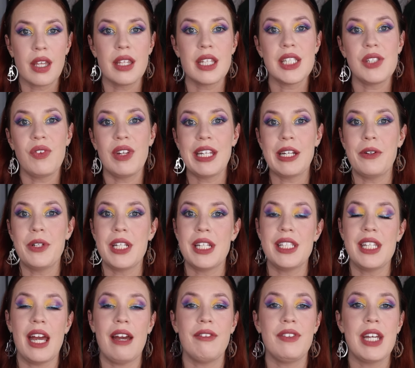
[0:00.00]
This video
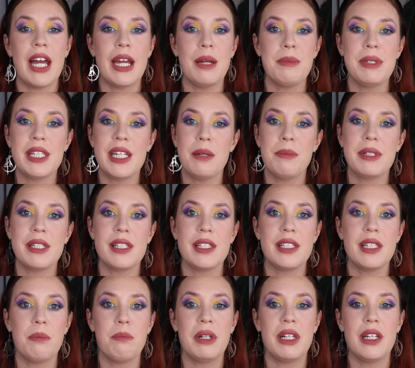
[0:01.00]
does have timestamps
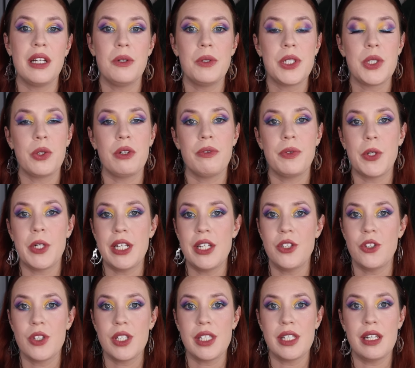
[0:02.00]
listed below, so if you're
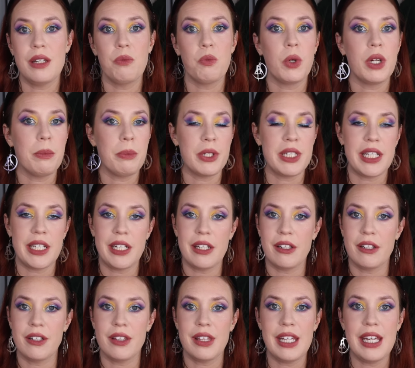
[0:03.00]
interested in one
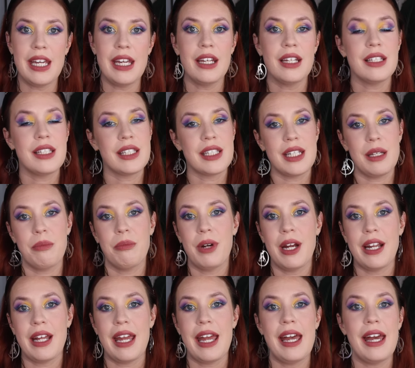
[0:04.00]
particular thing, skip
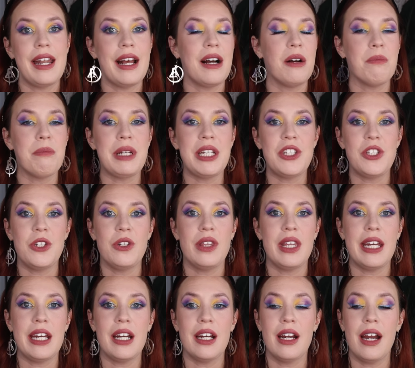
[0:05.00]
right ahead. I'll meet you
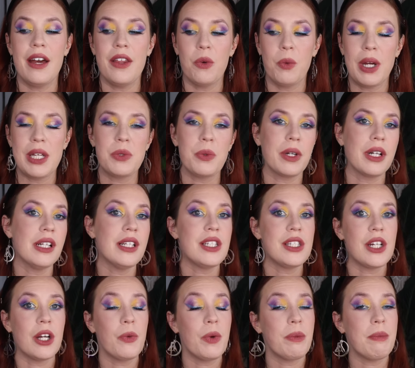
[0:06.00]
there. Otherwise, we're going to
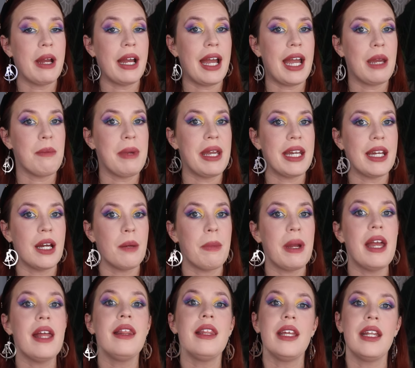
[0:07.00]
start with my eye makeup,
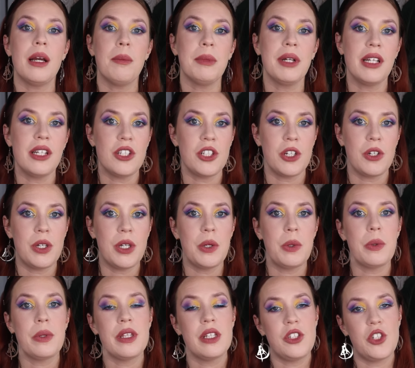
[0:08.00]
and then I'm going to show
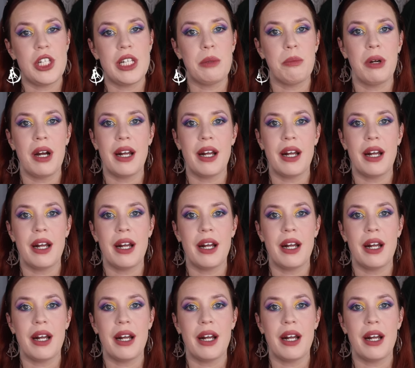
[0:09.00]
you the cheek